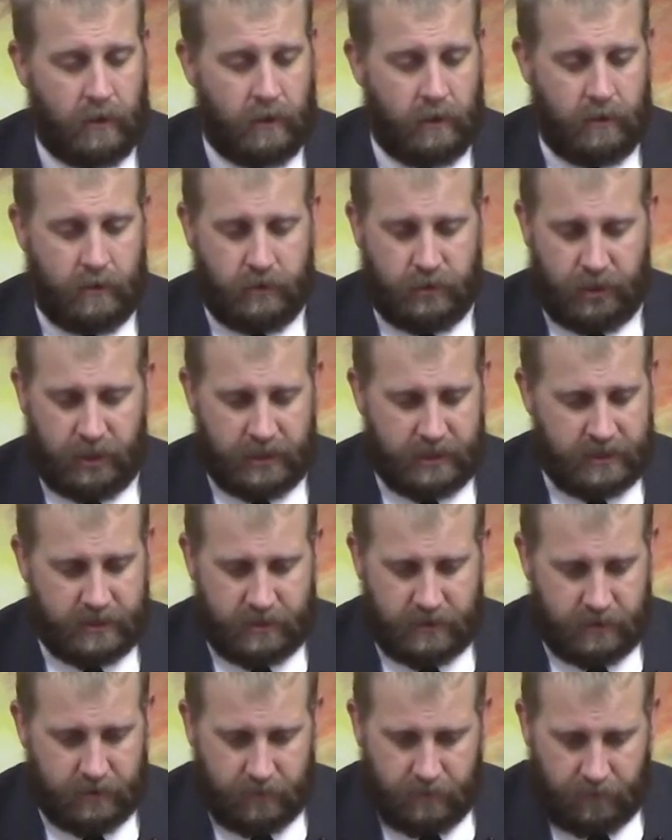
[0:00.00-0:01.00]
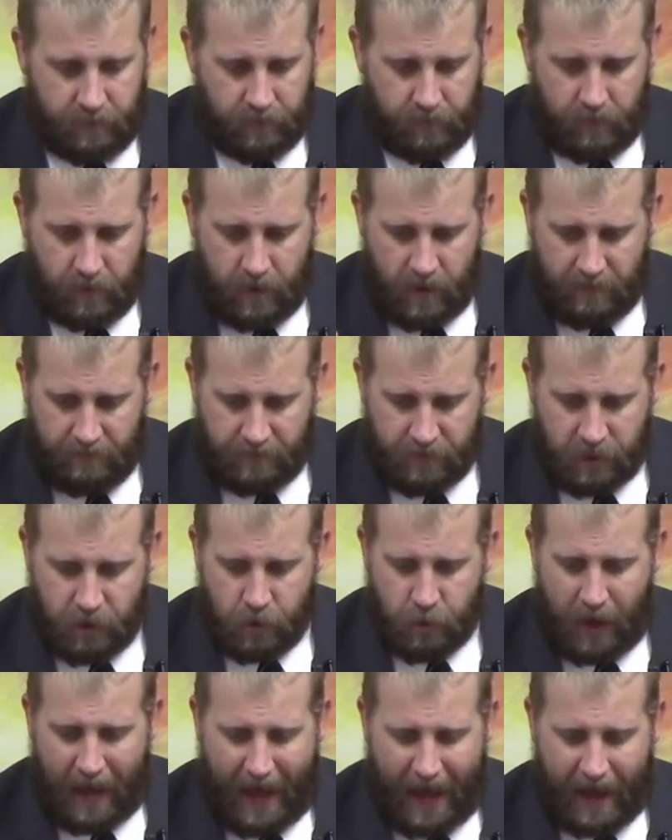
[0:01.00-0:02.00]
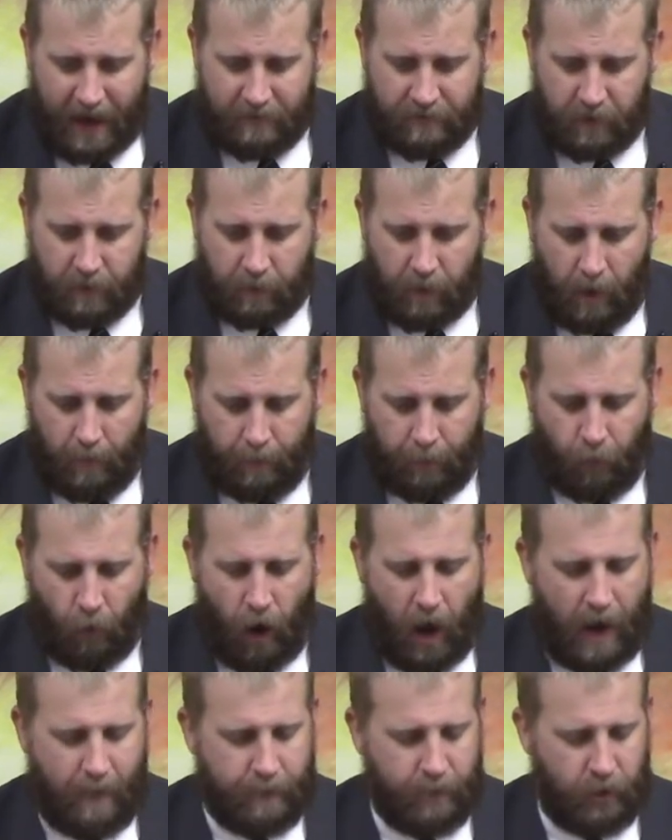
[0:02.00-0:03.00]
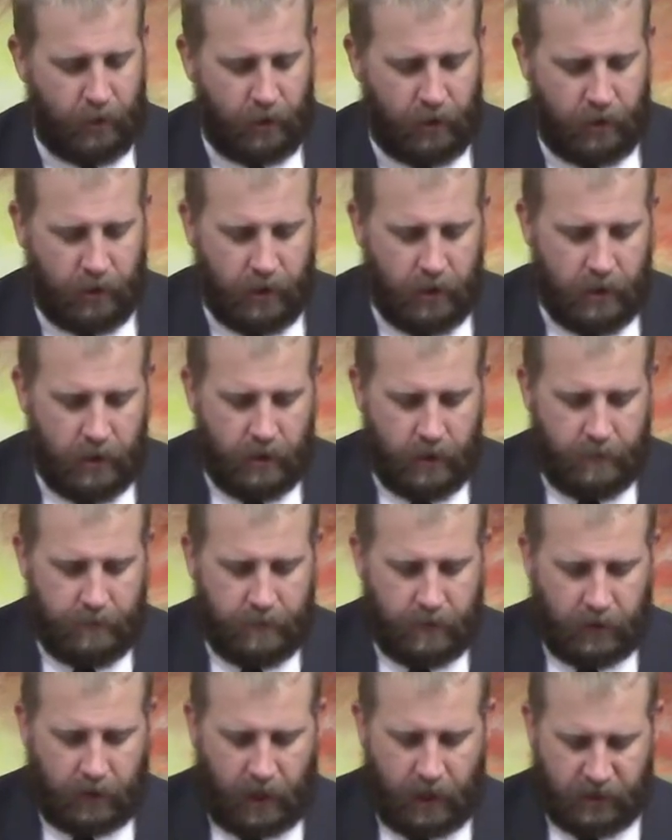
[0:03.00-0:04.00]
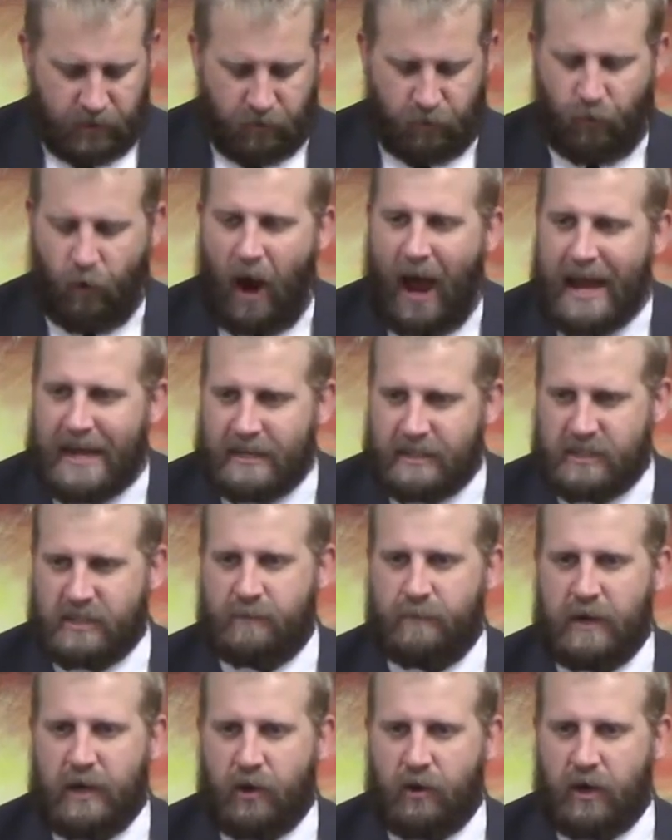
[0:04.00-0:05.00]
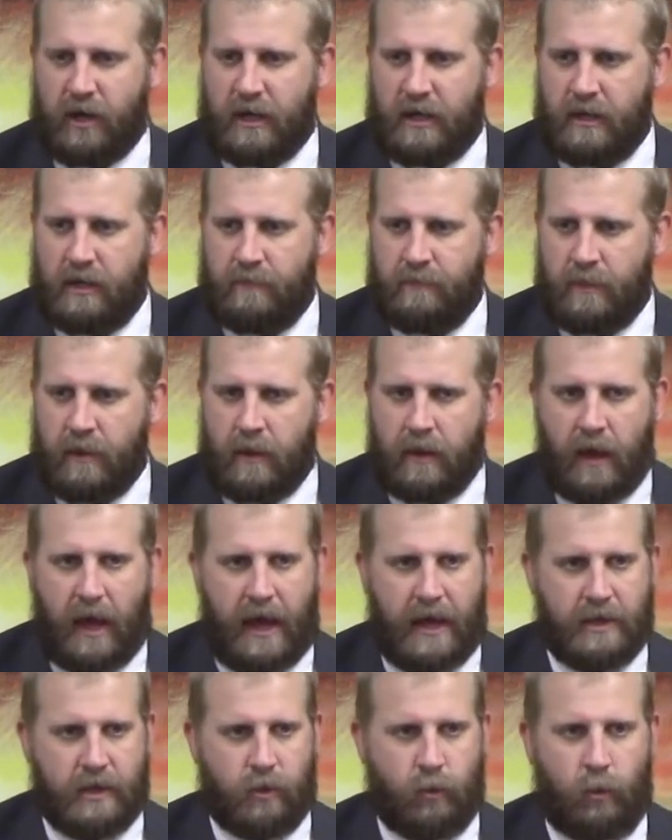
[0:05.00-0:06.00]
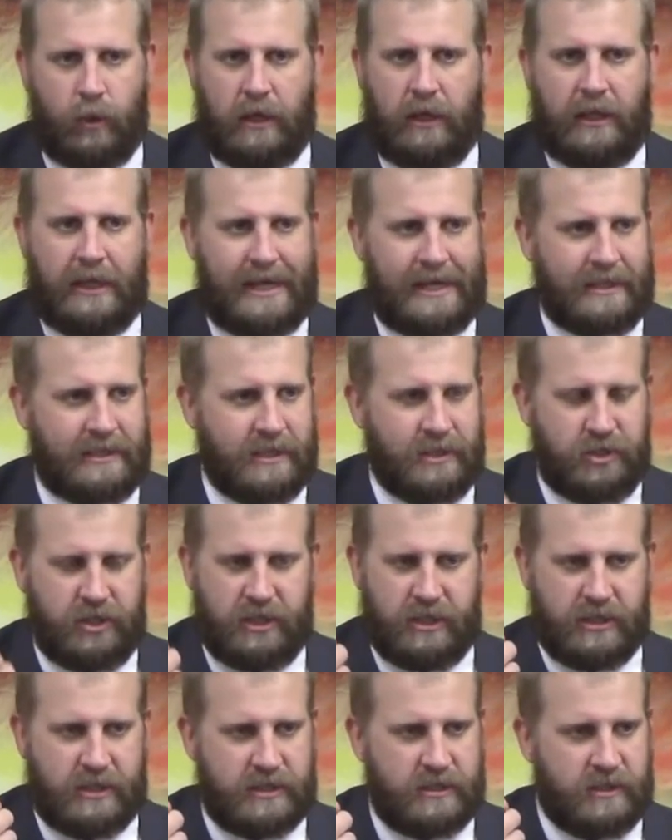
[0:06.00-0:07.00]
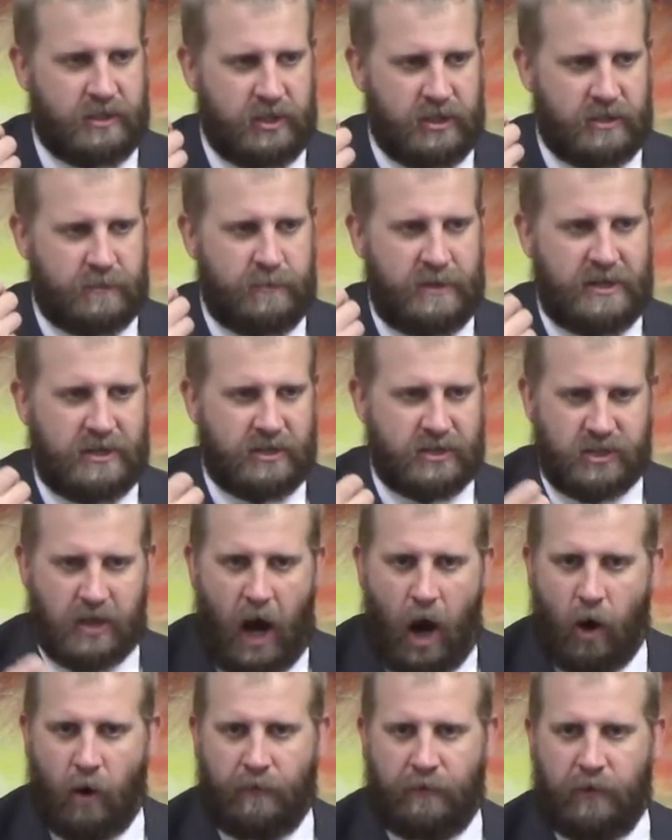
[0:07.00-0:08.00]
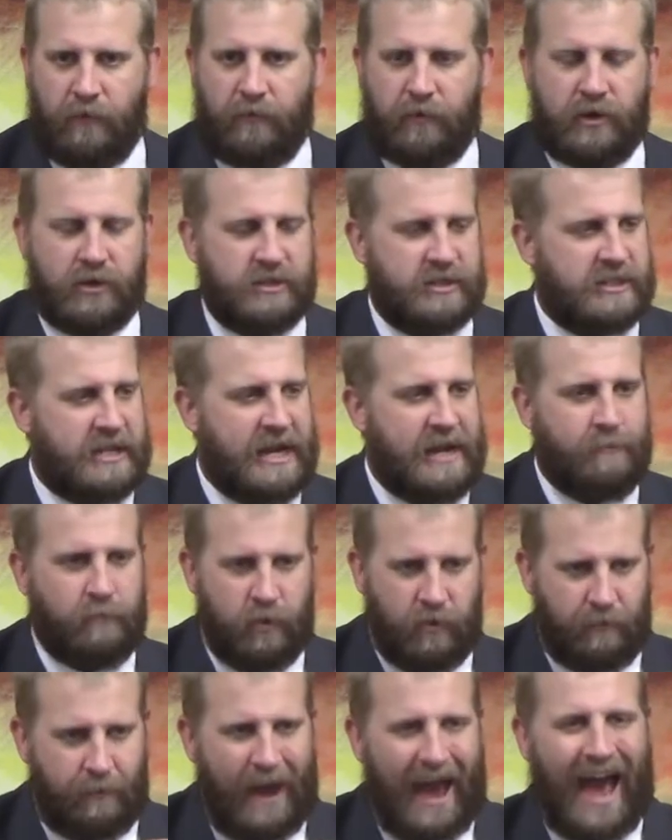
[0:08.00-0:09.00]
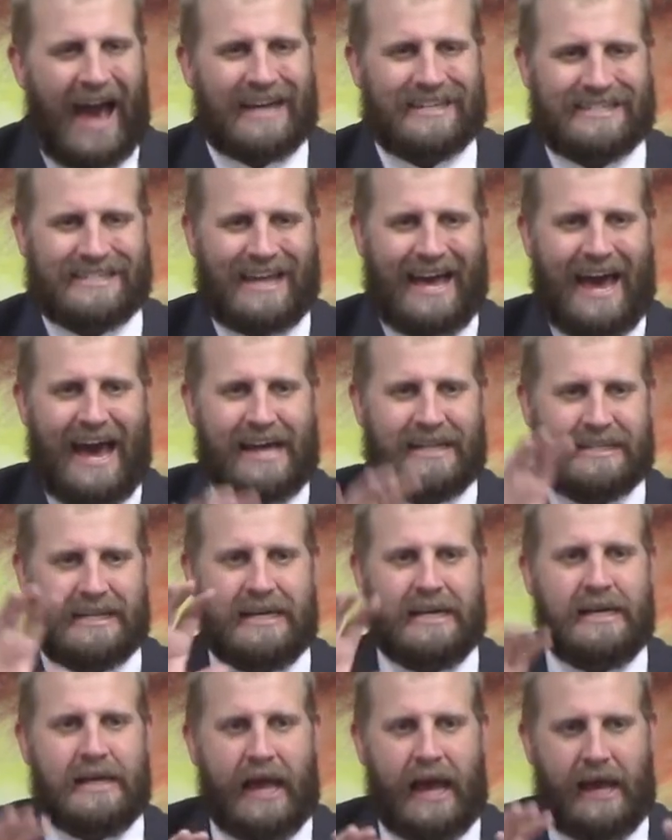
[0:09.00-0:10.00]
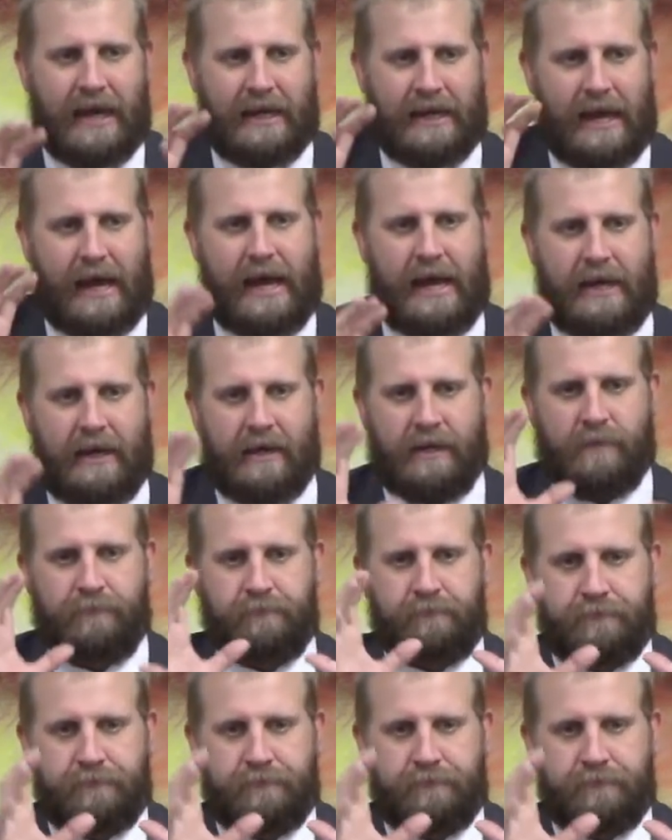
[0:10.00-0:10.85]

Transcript: just if you have a, a proper contrite spirit and you're willing to just just be sorrowful for your sin, move past that and and